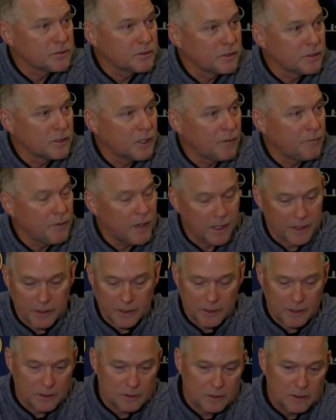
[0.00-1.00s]
You know, I'm not
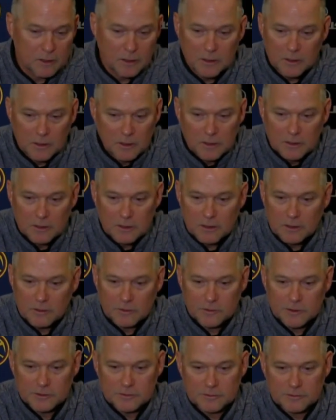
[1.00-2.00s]
going to, you know,
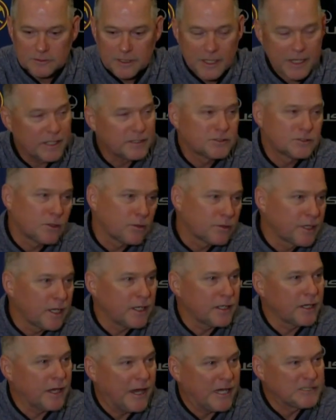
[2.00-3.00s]
just say, hey, it's
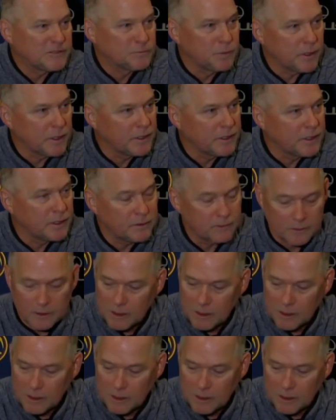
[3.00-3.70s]
okay, guys, bring it in.